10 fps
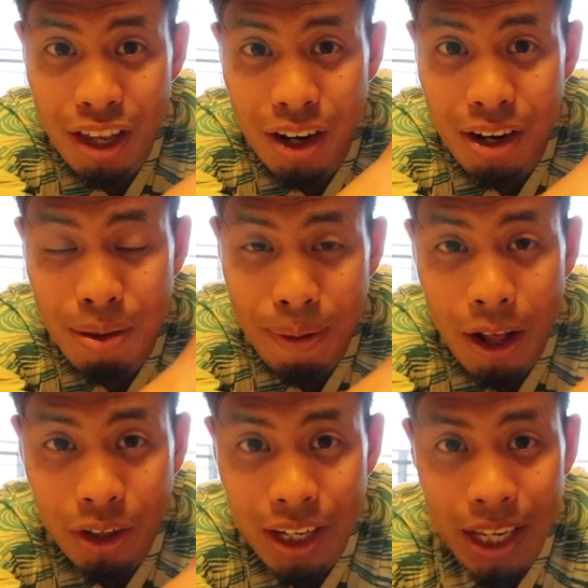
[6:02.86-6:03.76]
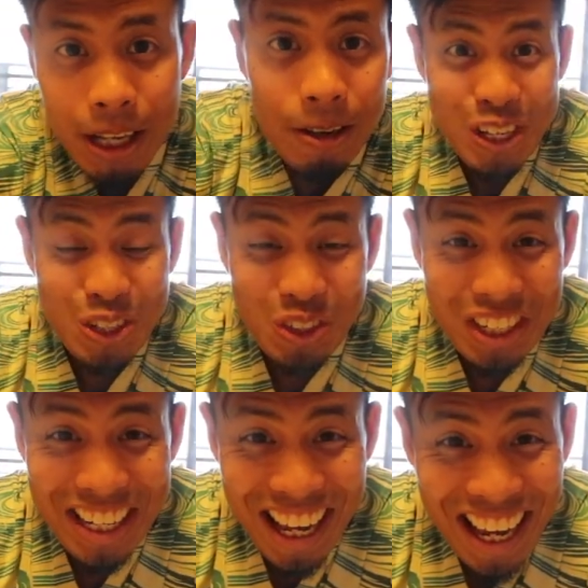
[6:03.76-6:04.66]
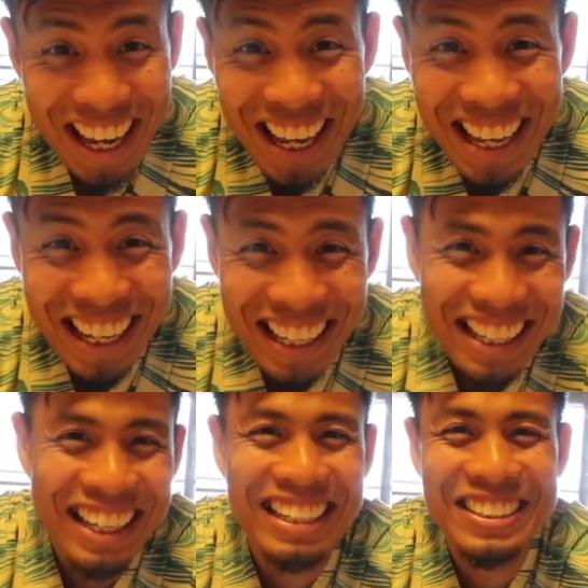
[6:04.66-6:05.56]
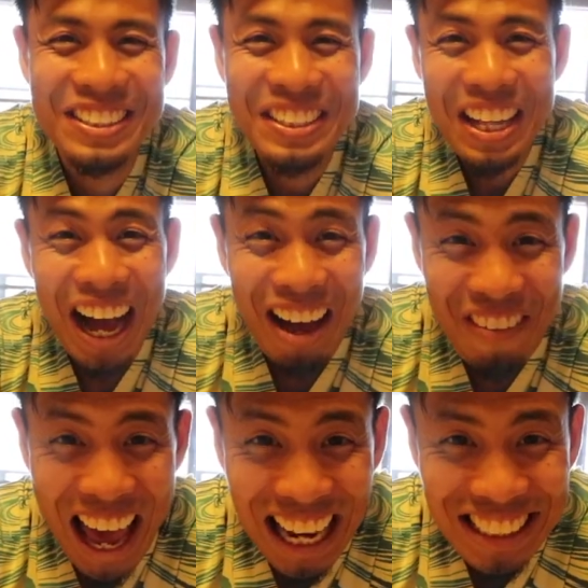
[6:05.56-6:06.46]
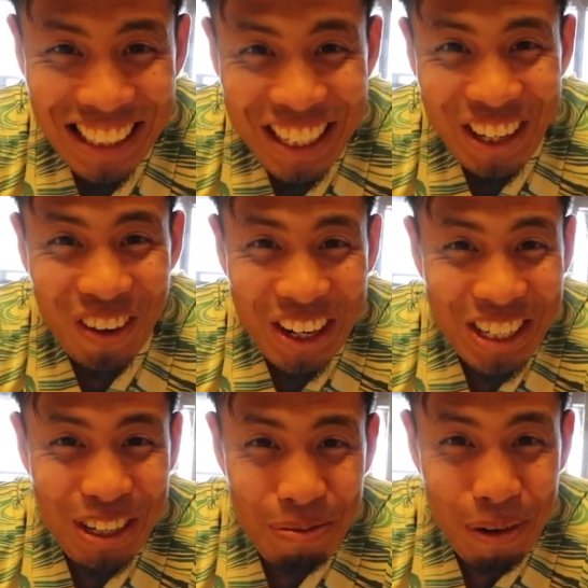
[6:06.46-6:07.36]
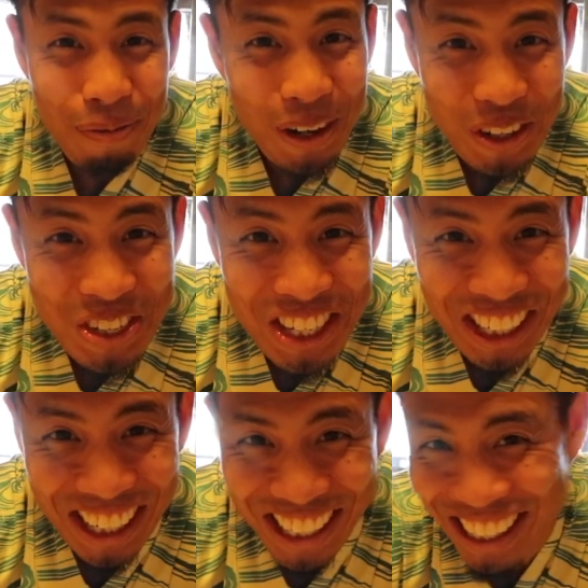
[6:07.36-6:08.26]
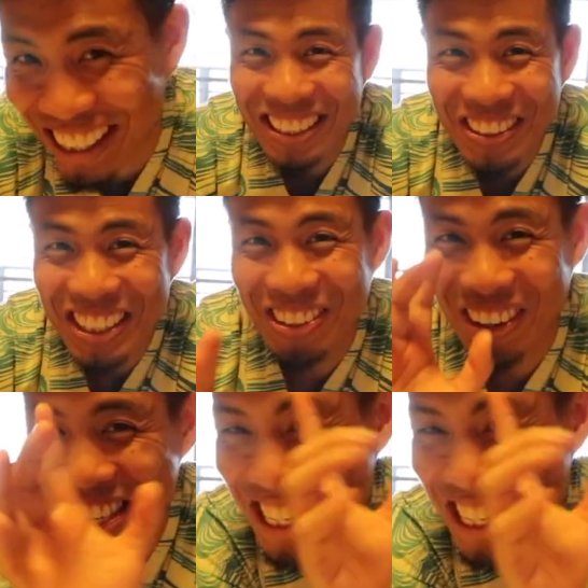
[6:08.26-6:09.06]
there in the balcony. So today, I'm actually going to propose to her. One